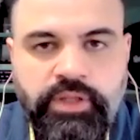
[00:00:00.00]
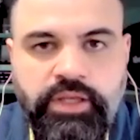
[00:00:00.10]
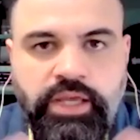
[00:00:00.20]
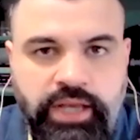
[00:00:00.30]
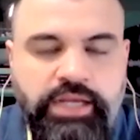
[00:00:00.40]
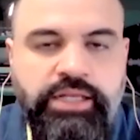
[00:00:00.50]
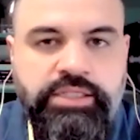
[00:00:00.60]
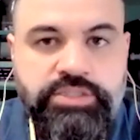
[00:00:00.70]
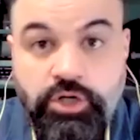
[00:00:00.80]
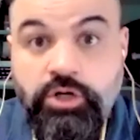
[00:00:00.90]

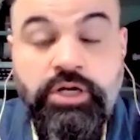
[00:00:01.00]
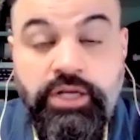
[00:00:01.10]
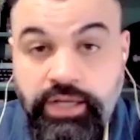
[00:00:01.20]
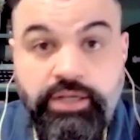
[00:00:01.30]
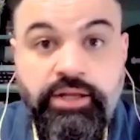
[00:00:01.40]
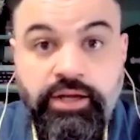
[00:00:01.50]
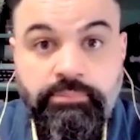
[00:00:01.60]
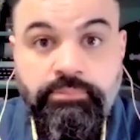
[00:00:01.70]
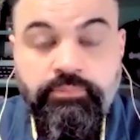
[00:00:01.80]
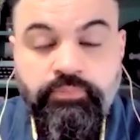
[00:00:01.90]
Canadians earn an income,
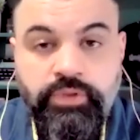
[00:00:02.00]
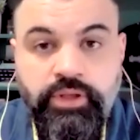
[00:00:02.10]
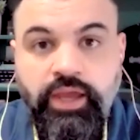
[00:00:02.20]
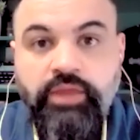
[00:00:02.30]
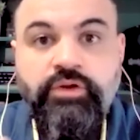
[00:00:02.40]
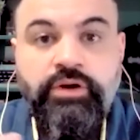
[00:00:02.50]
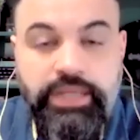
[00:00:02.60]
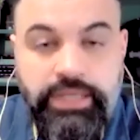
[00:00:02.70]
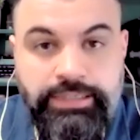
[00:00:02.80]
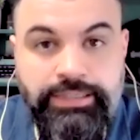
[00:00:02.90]
and their
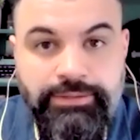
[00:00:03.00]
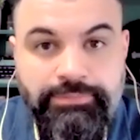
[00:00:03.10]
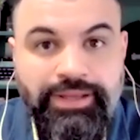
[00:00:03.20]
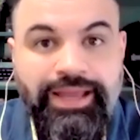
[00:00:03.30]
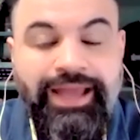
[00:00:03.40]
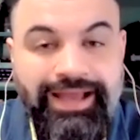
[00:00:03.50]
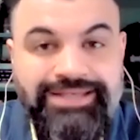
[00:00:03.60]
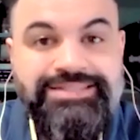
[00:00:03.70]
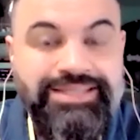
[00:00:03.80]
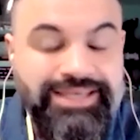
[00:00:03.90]
income
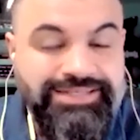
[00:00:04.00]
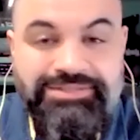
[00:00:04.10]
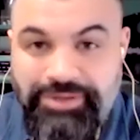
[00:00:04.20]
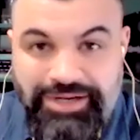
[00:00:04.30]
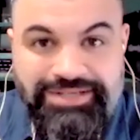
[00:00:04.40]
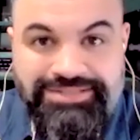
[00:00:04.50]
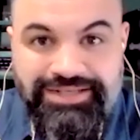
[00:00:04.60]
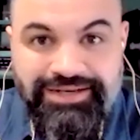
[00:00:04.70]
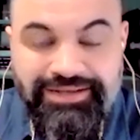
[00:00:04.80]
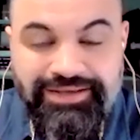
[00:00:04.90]
has to get
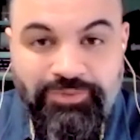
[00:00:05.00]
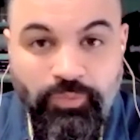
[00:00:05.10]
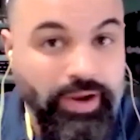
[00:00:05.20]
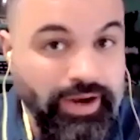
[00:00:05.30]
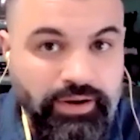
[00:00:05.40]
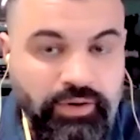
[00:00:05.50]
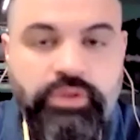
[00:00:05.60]
deposited. Where?